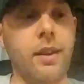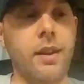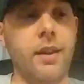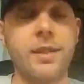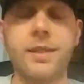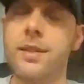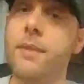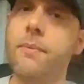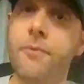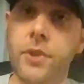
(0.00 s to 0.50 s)
uh,
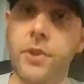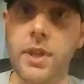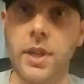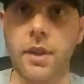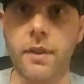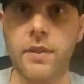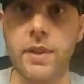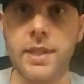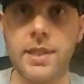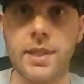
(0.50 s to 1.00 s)
Symphony
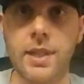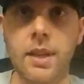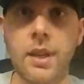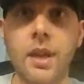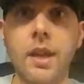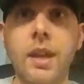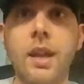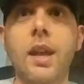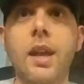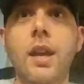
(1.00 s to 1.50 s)
of the Sea.
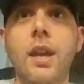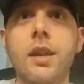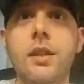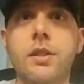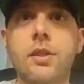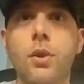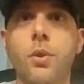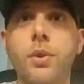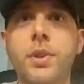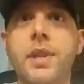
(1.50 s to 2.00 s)

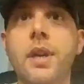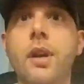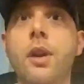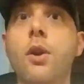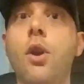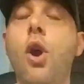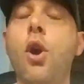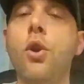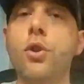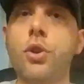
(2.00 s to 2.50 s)
So
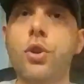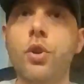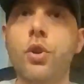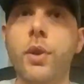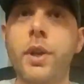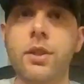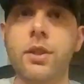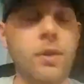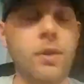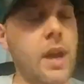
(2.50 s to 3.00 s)
there are
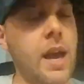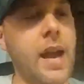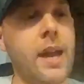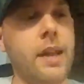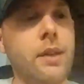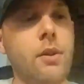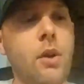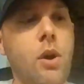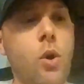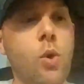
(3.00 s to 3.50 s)
going to
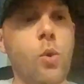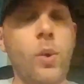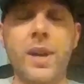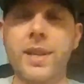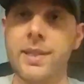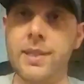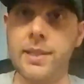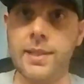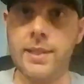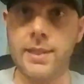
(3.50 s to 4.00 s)
add
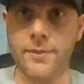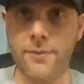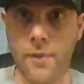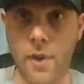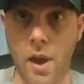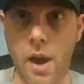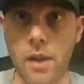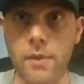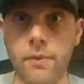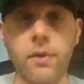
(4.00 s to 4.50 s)
Oasis
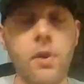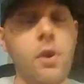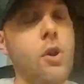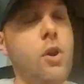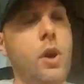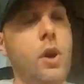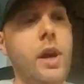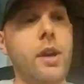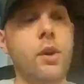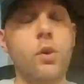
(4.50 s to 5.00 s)
5
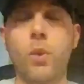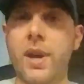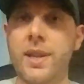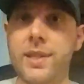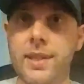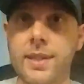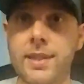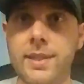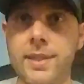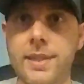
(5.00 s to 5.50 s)
and
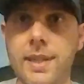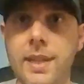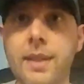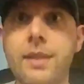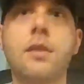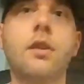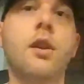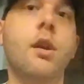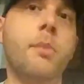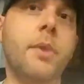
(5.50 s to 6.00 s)
Oasis
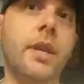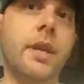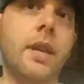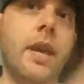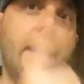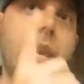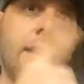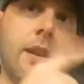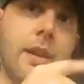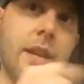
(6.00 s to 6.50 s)
6 coming
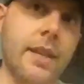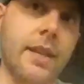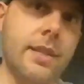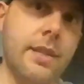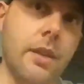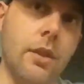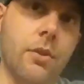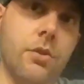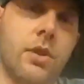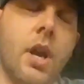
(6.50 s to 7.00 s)
in the next
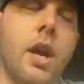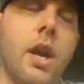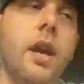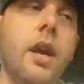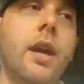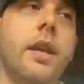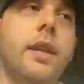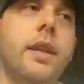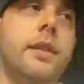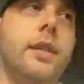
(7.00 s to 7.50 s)
years.
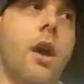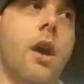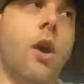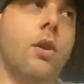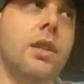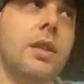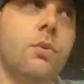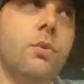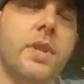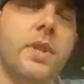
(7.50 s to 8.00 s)
The
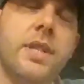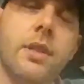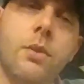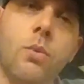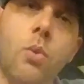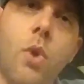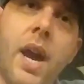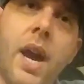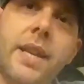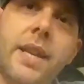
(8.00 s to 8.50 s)
only
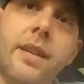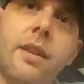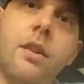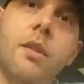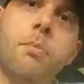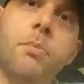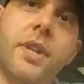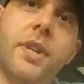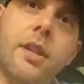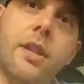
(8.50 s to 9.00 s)
reason why I
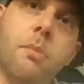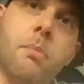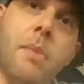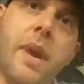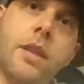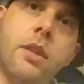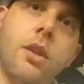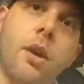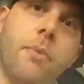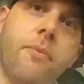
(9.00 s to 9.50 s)
didn't put it on
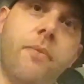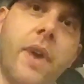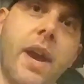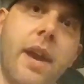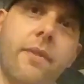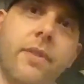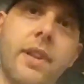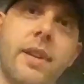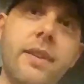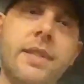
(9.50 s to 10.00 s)
my top
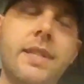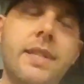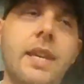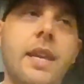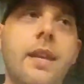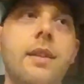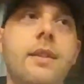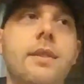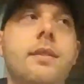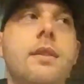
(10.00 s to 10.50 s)
5 list
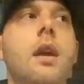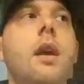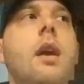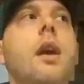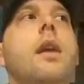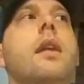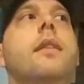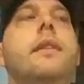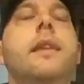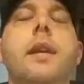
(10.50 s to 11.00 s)
is
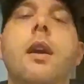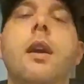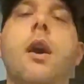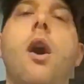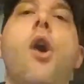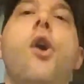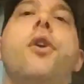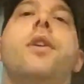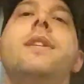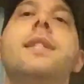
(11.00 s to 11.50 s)
they
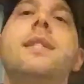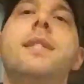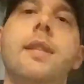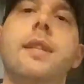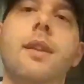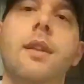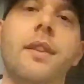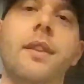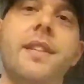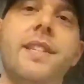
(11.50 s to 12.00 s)
are
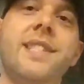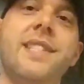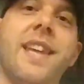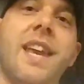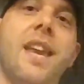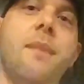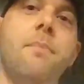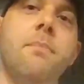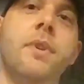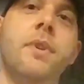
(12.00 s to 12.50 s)
still the
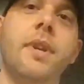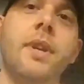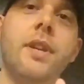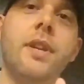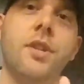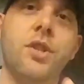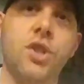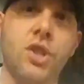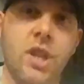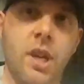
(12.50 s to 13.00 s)
same
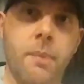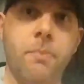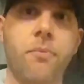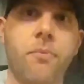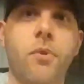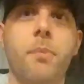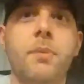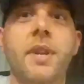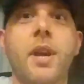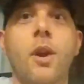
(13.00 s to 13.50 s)
ship
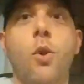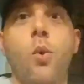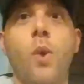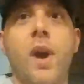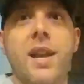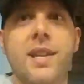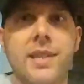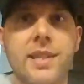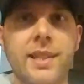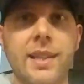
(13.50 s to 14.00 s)
from the
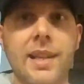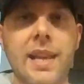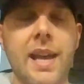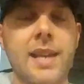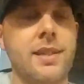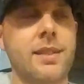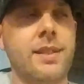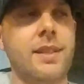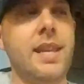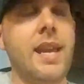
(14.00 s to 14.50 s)
Oasis
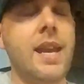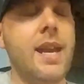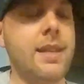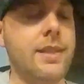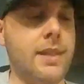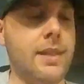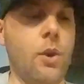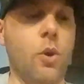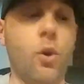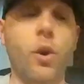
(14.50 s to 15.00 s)
class. Yes,
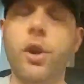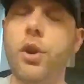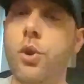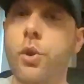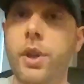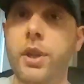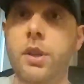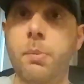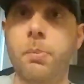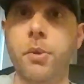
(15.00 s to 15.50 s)
they are
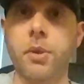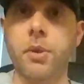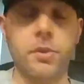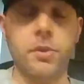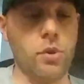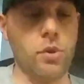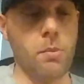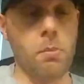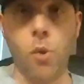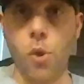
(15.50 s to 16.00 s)
going to put
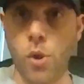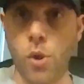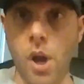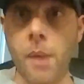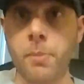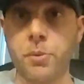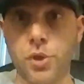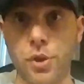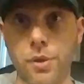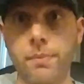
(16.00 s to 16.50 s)
some more
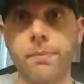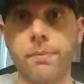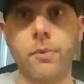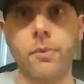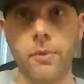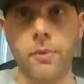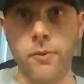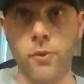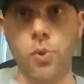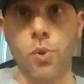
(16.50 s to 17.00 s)
option,
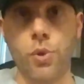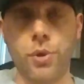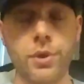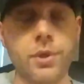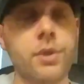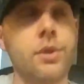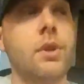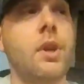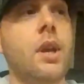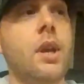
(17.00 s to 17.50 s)
of
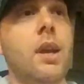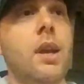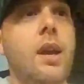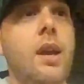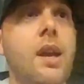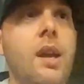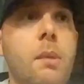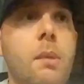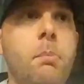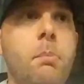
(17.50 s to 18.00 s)
course,
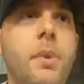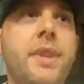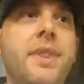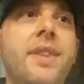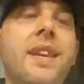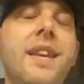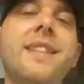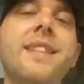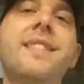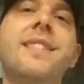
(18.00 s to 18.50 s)

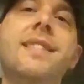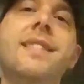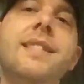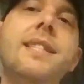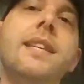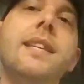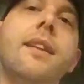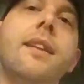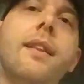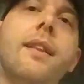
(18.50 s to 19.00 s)
but it's
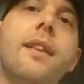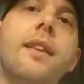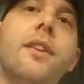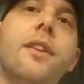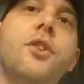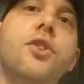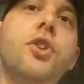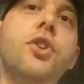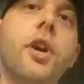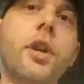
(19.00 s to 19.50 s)
still
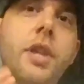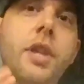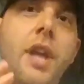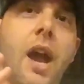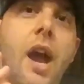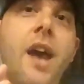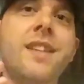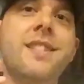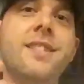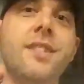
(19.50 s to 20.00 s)
not
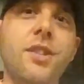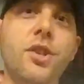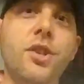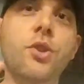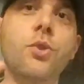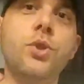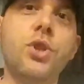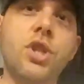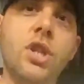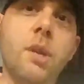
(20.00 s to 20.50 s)
as a
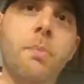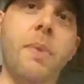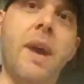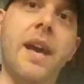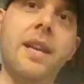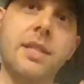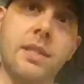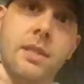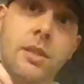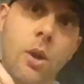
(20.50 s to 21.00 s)
new ship
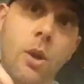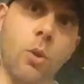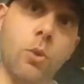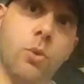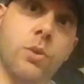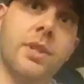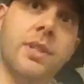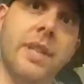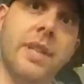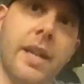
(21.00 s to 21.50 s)
as
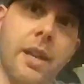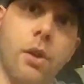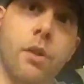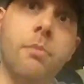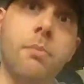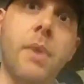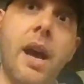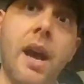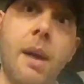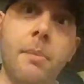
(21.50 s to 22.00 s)
those that
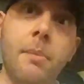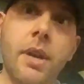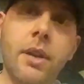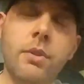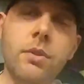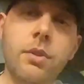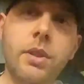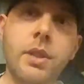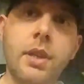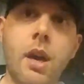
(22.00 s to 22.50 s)
are
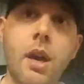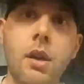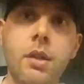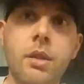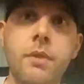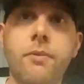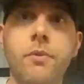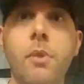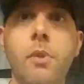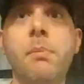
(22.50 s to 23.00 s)
about to
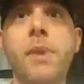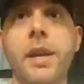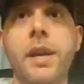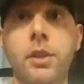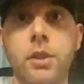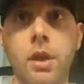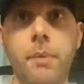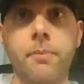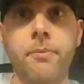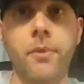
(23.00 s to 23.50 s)
talk from my
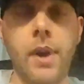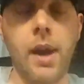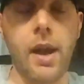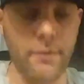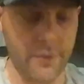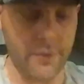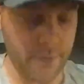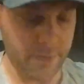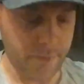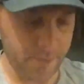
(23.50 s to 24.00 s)
top 5
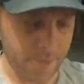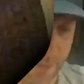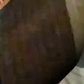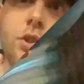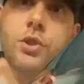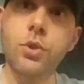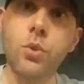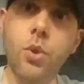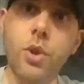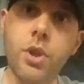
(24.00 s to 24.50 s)

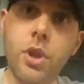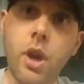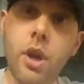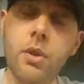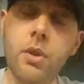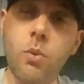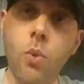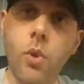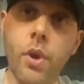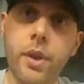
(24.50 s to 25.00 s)
also
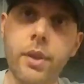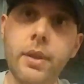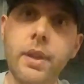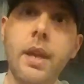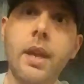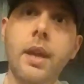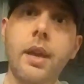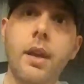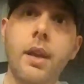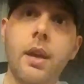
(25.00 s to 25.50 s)
another one
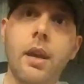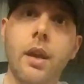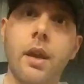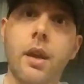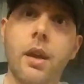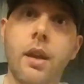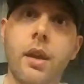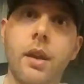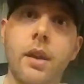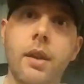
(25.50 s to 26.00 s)

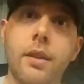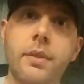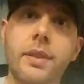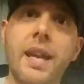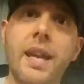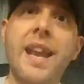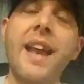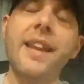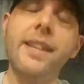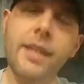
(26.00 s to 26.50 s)
uh,
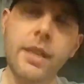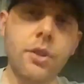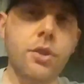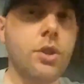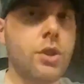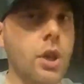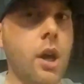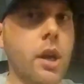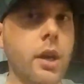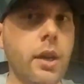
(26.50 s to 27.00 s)
that I need to
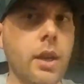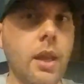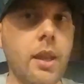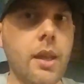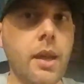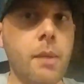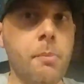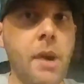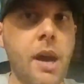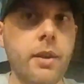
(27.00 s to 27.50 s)
talk
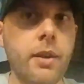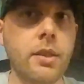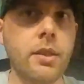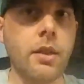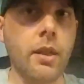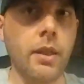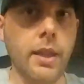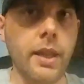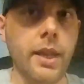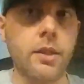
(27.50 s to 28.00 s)
about it
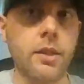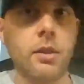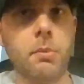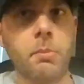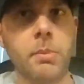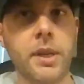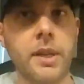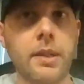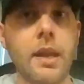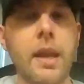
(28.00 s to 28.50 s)
a little
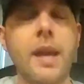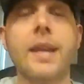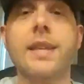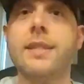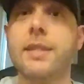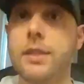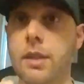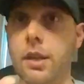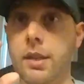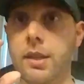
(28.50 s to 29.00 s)
bit.
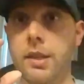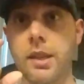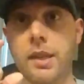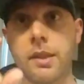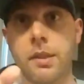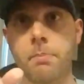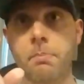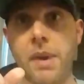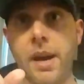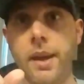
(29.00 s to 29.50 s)
It's not
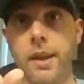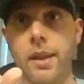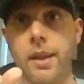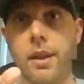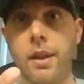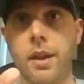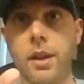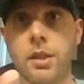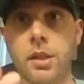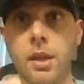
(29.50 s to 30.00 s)
in my
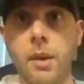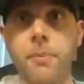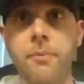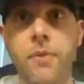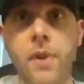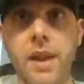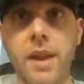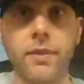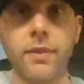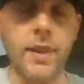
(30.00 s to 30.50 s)
uh, top
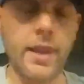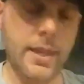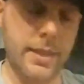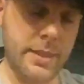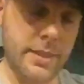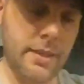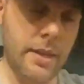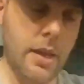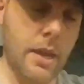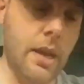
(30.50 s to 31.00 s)
five
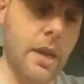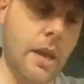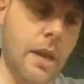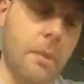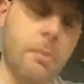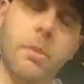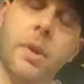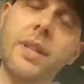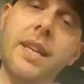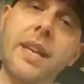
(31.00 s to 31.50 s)
list,
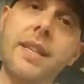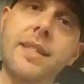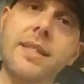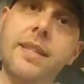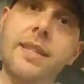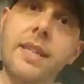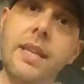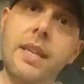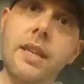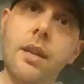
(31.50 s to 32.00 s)
but it's
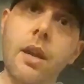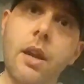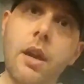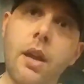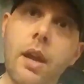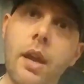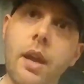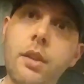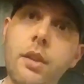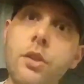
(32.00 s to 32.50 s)
the
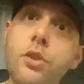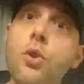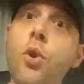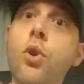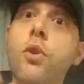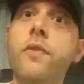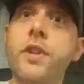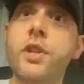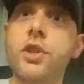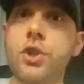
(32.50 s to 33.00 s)
uh,
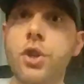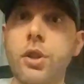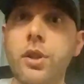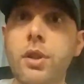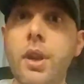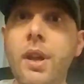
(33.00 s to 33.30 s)
Norwegian